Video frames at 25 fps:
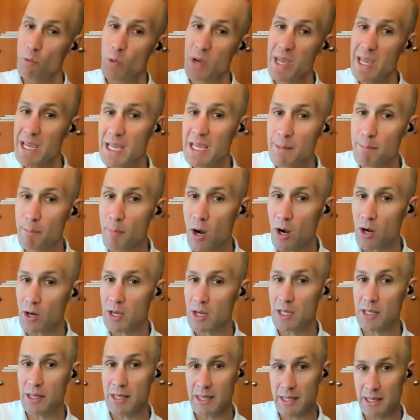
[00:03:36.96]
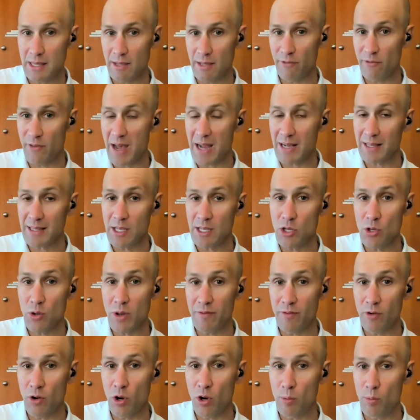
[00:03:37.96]
we can market the fact that you
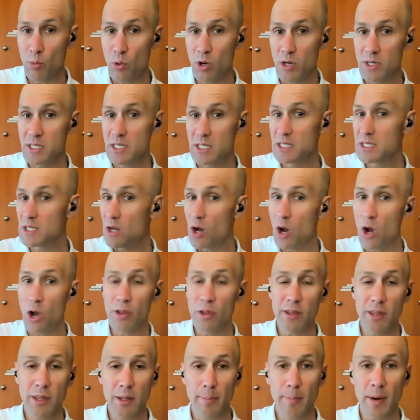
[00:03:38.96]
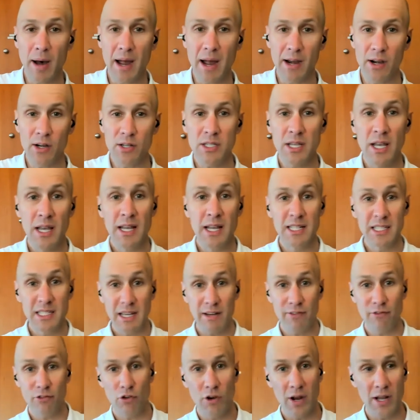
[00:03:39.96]
have a home warranty to all of the buyers,
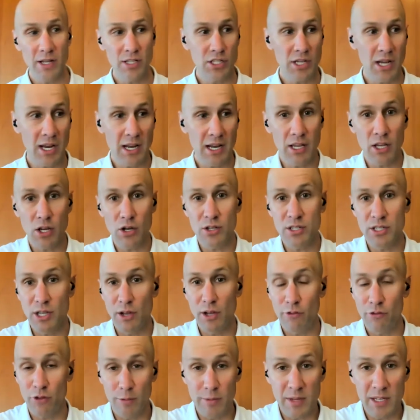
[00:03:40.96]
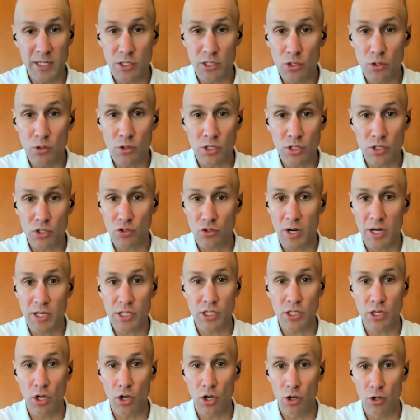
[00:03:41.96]
differentiating yourself from these new
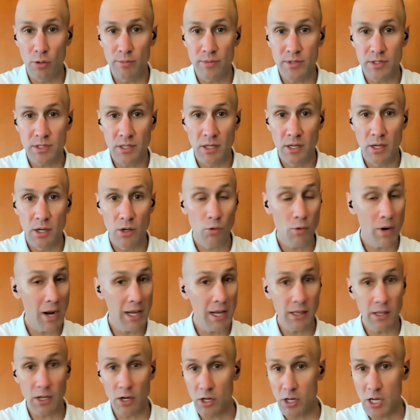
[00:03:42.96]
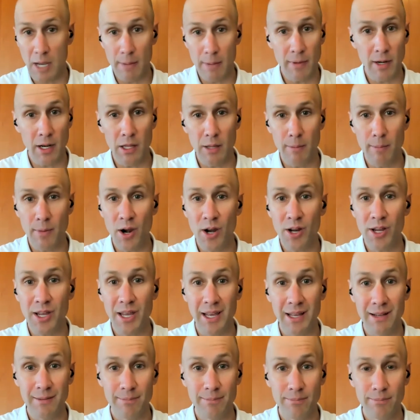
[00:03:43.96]
construction homes, right? That are coming on the
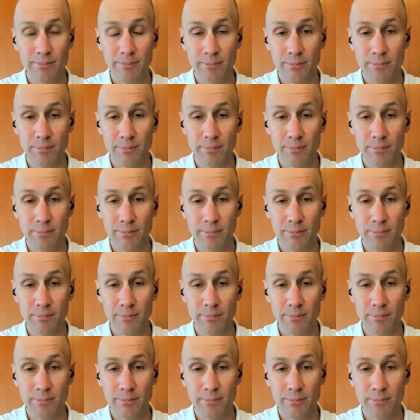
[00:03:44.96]
market